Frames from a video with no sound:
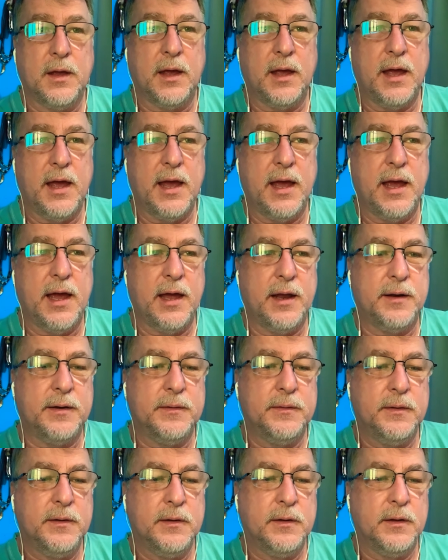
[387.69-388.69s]

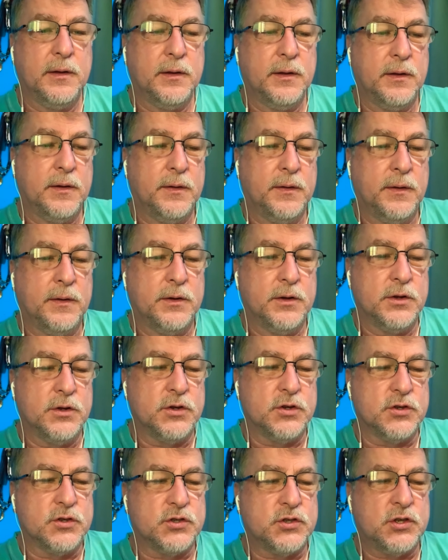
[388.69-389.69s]
And
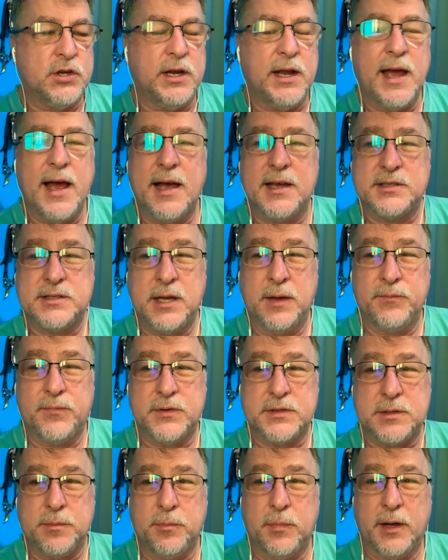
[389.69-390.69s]
she asked him
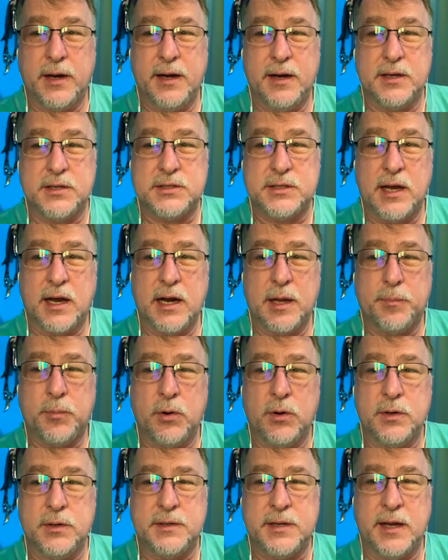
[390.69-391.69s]
for some money to start up
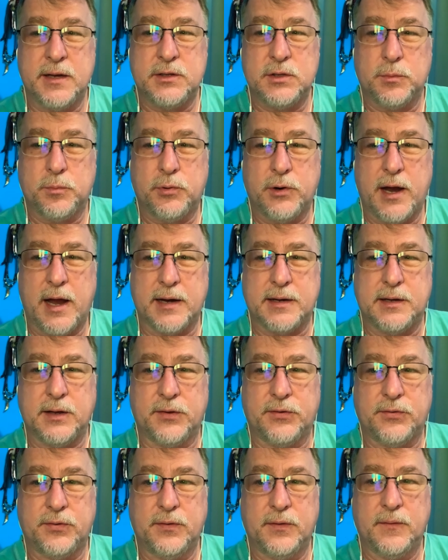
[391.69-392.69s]
her dental
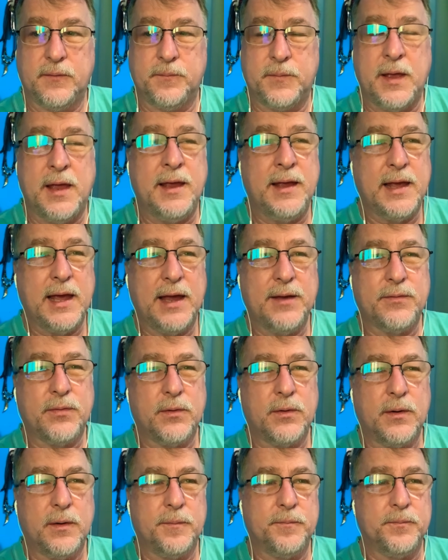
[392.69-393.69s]
practice. He gave
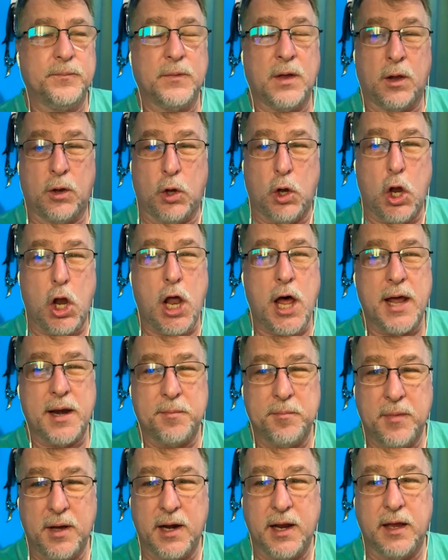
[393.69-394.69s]
her a lot
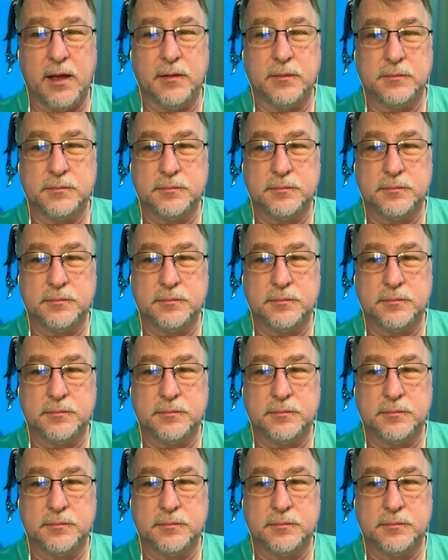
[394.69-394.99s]
of money.